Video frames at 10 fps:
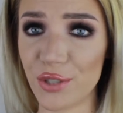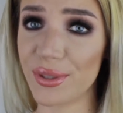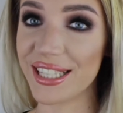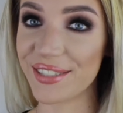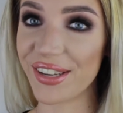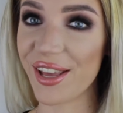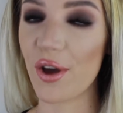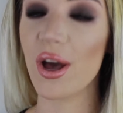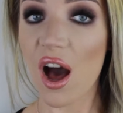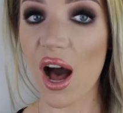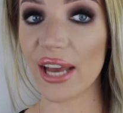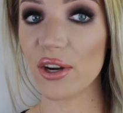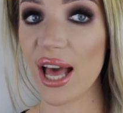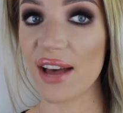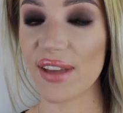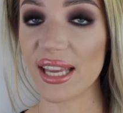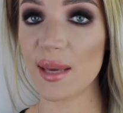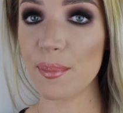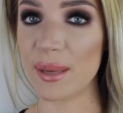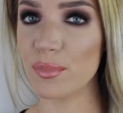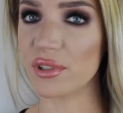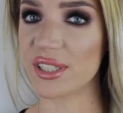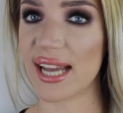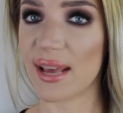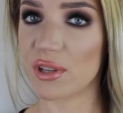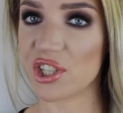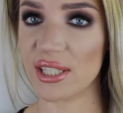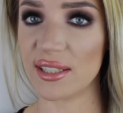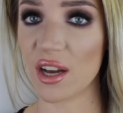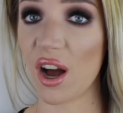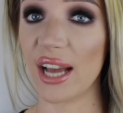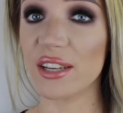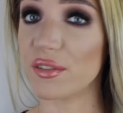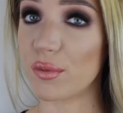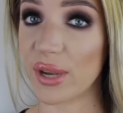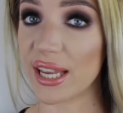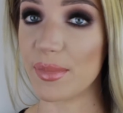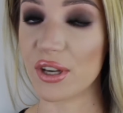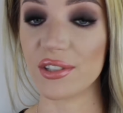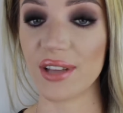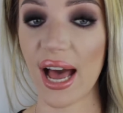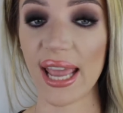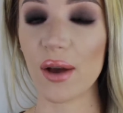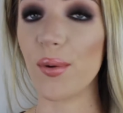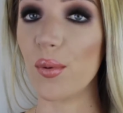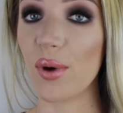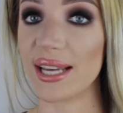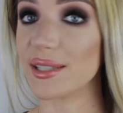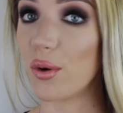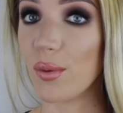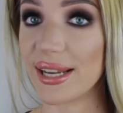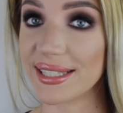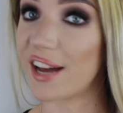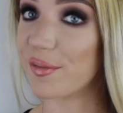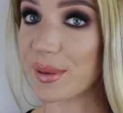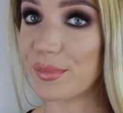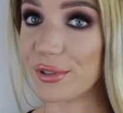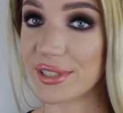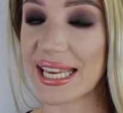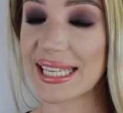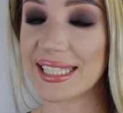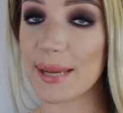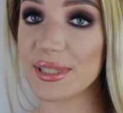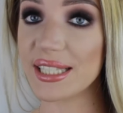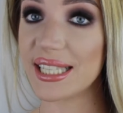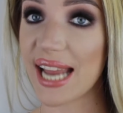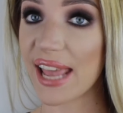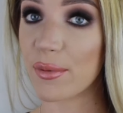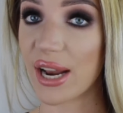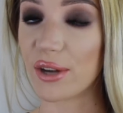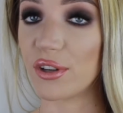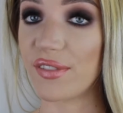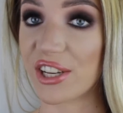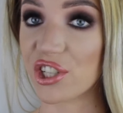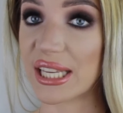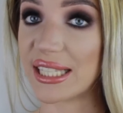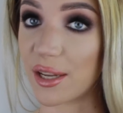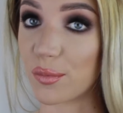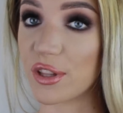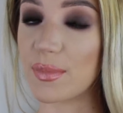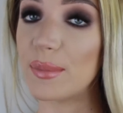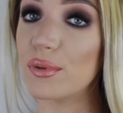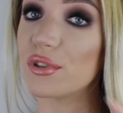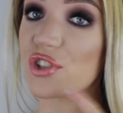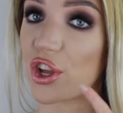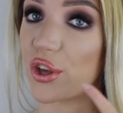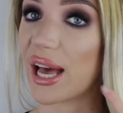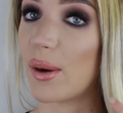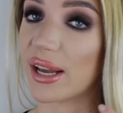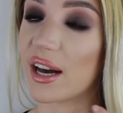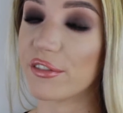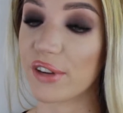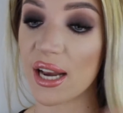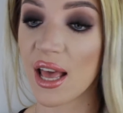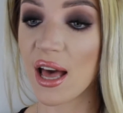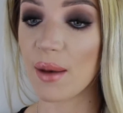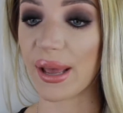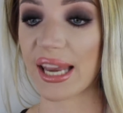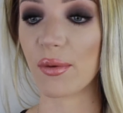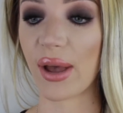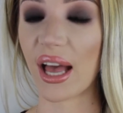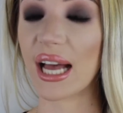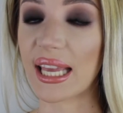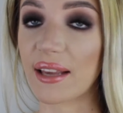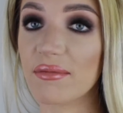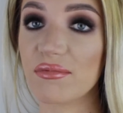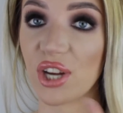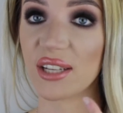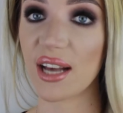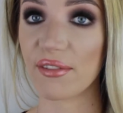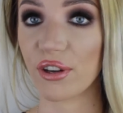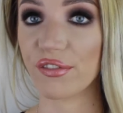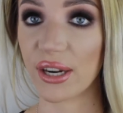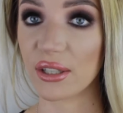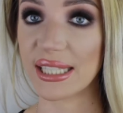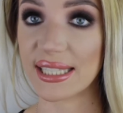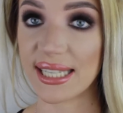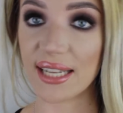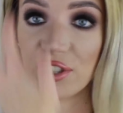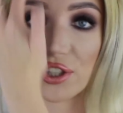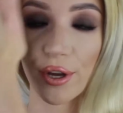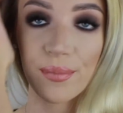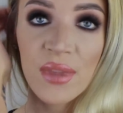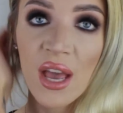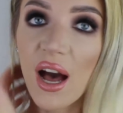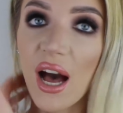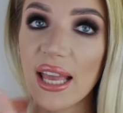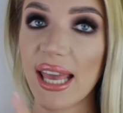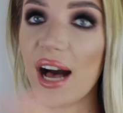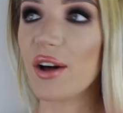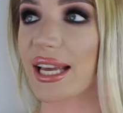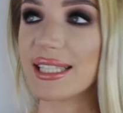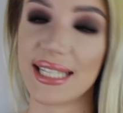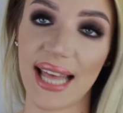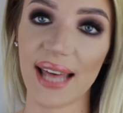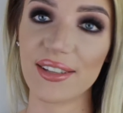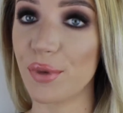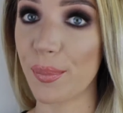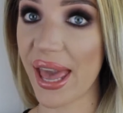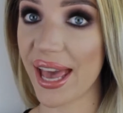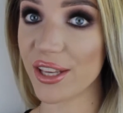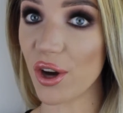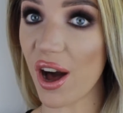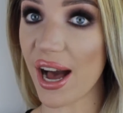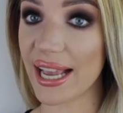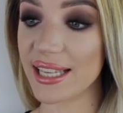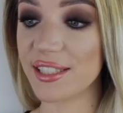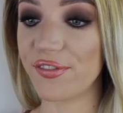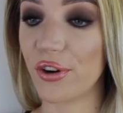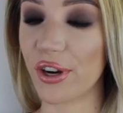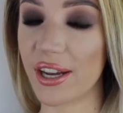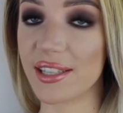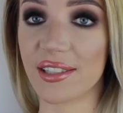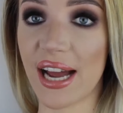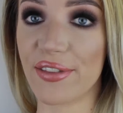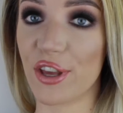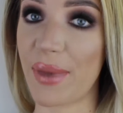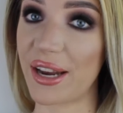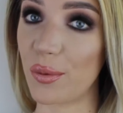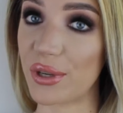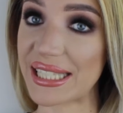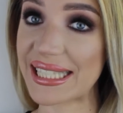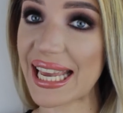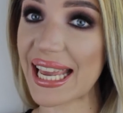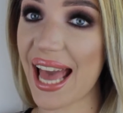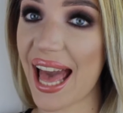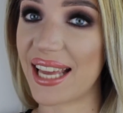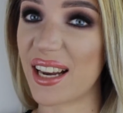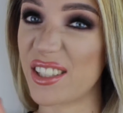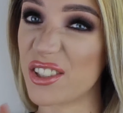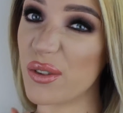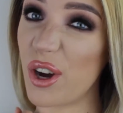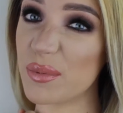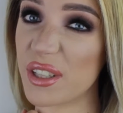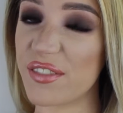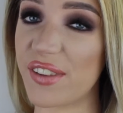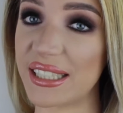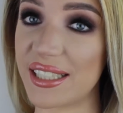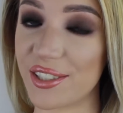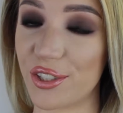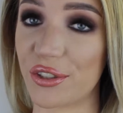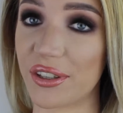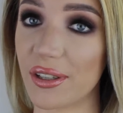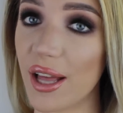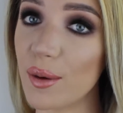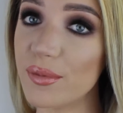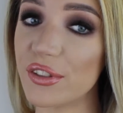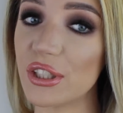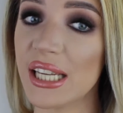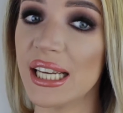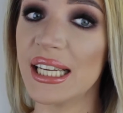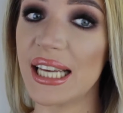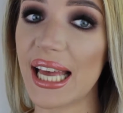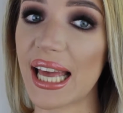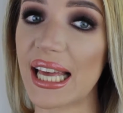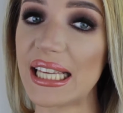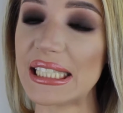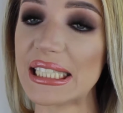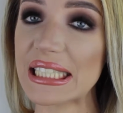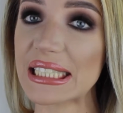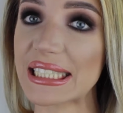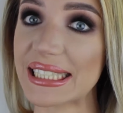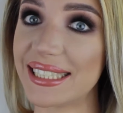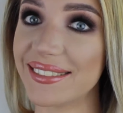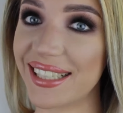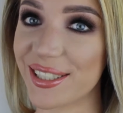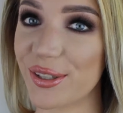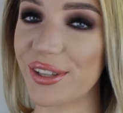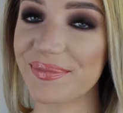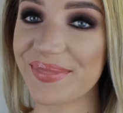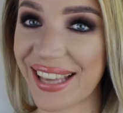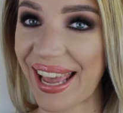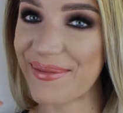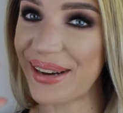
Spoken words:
doing this video. I don't have any pimples today, which is kind of weird because I always have pimples, except today when I could have actually done with a pimple to show you how I cover it. But anyway, I tried to cover a freckle instead, so yeah, I'll get to that. Prepare your eyes for a side that you may not want to see, and I do hope that you find this tutorial helpful, and yeah, that's all. Okay,